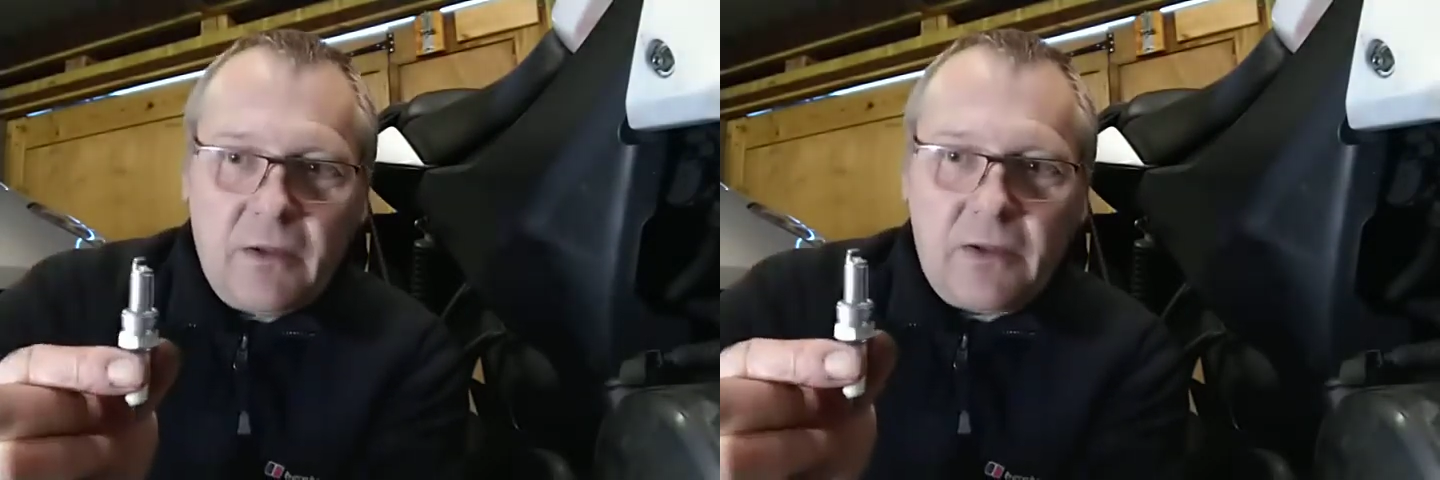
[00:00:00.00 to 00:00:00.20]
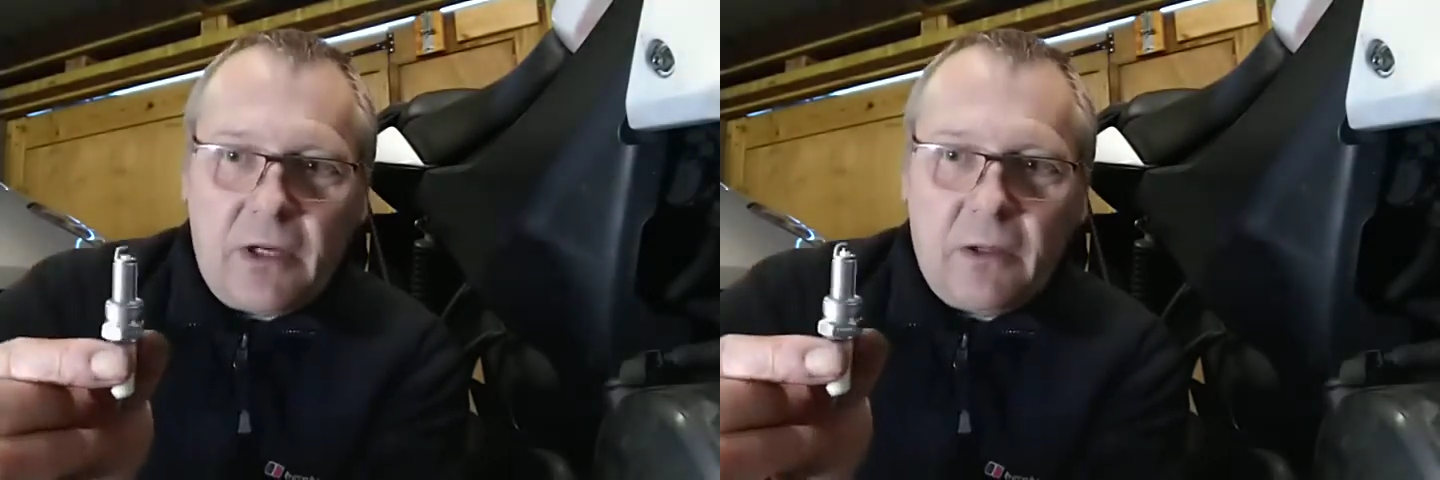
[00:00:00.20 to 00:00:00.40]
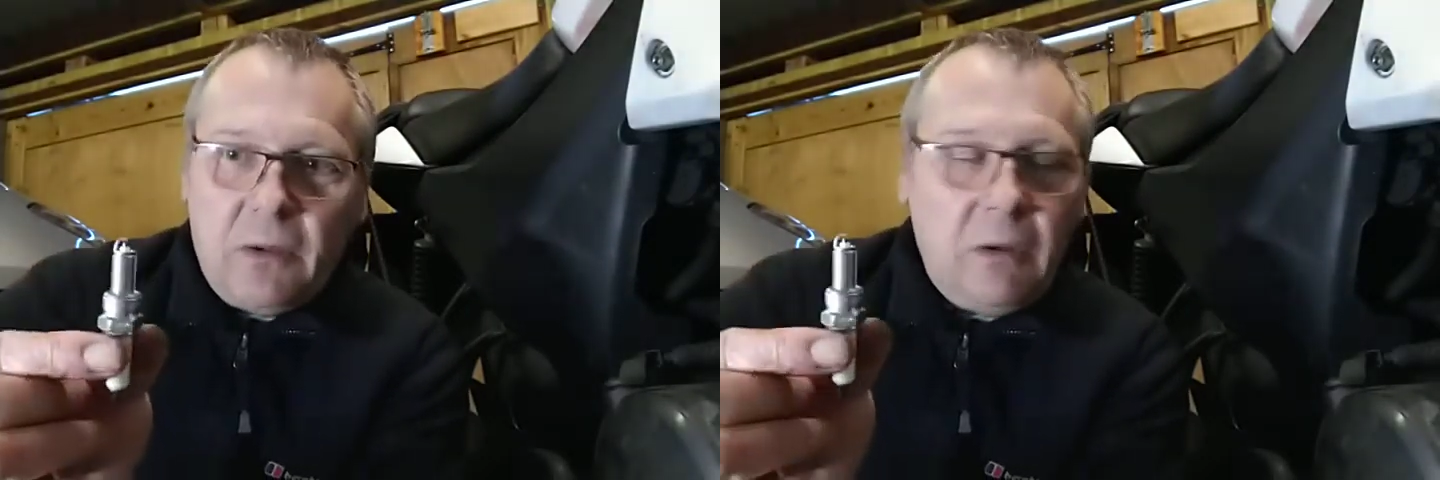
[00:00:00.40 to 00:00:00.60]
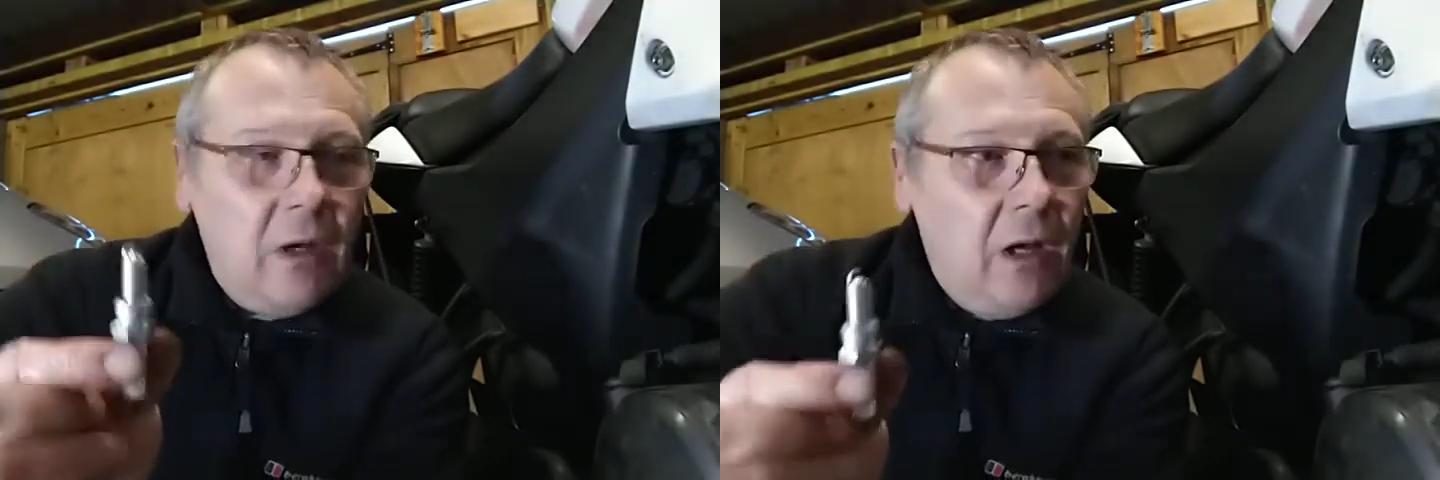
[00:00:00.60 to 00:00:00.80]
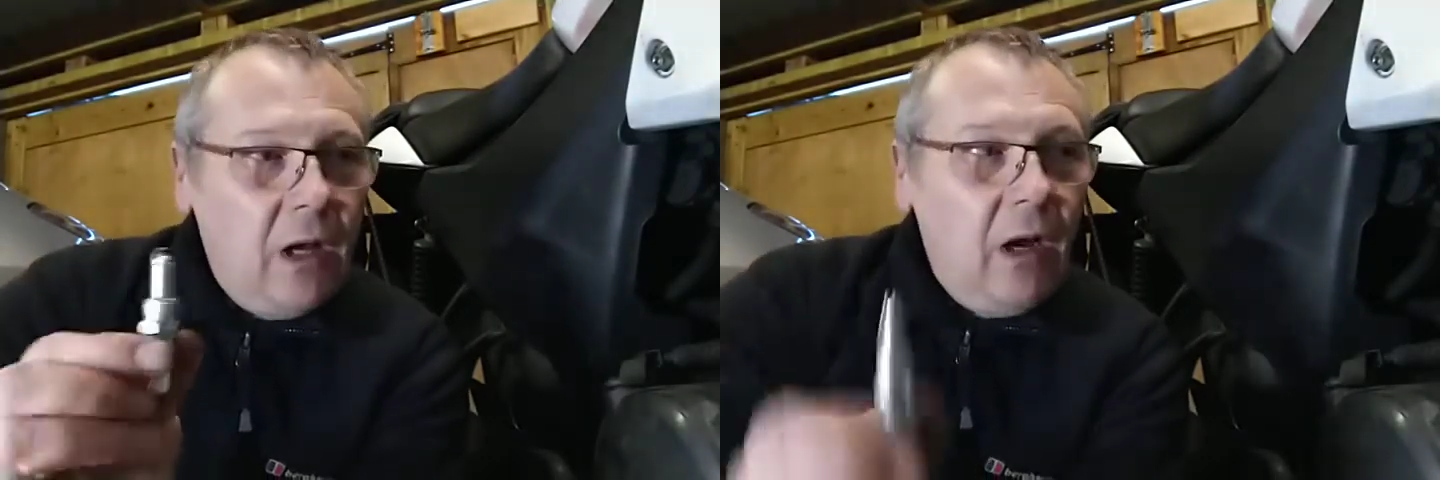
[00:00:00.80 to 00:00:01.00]
So,
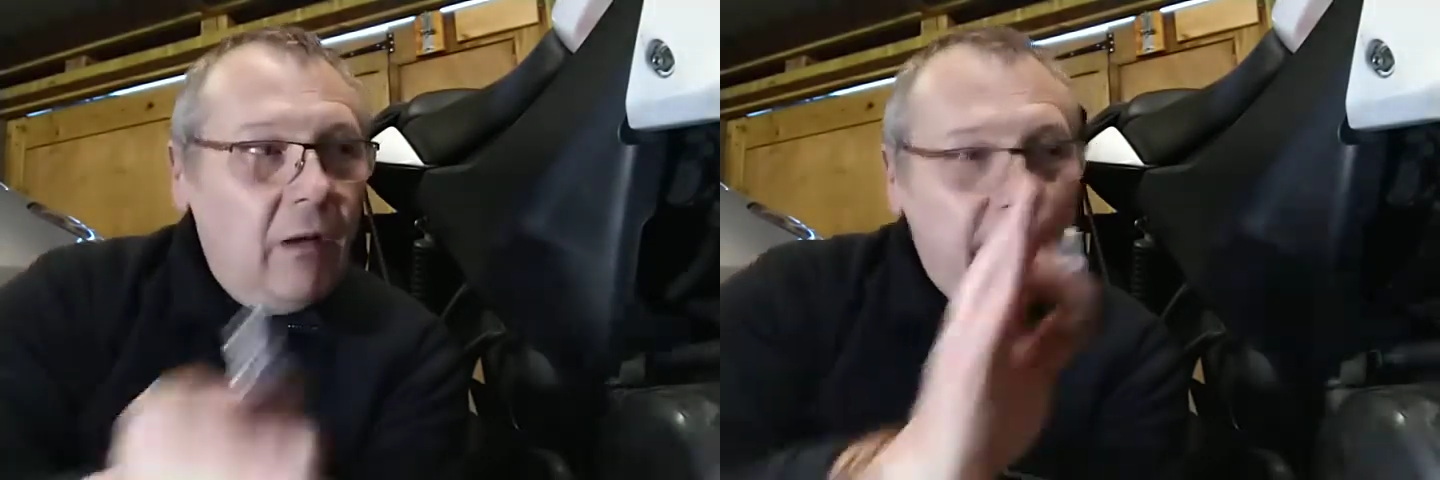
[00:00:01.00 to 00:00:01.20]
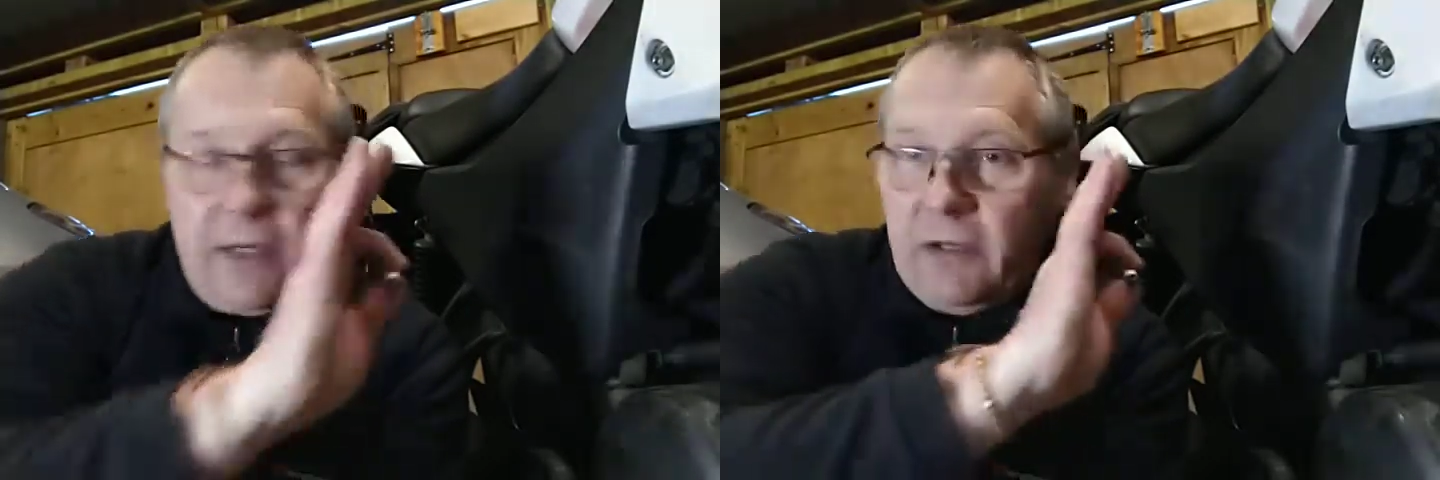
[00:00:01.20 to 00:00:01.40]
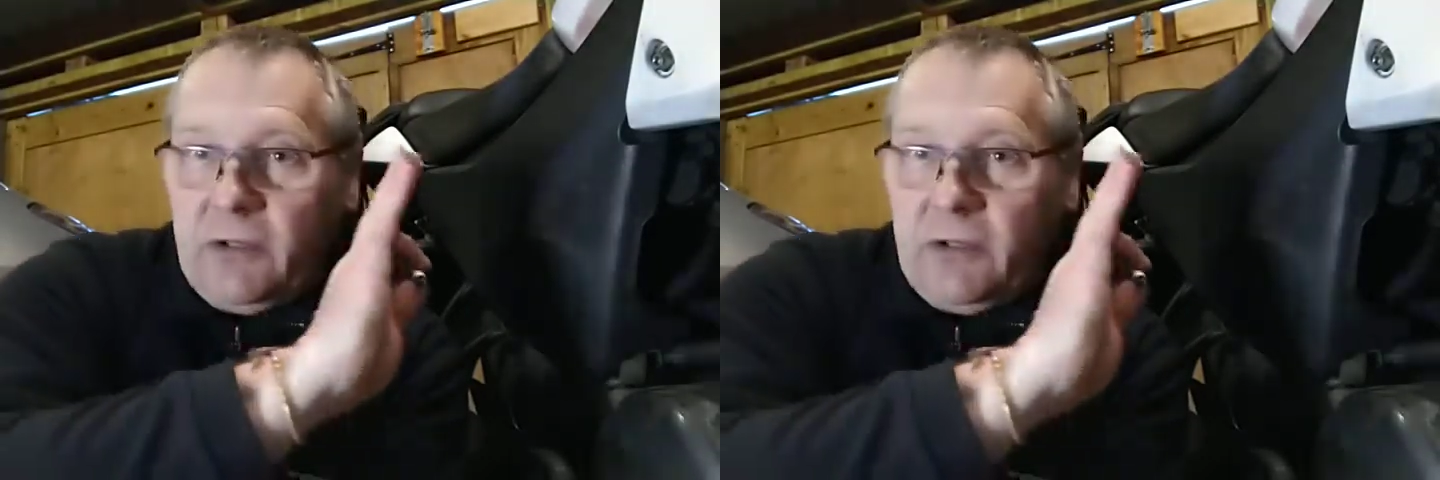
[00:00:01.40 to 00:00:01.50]
like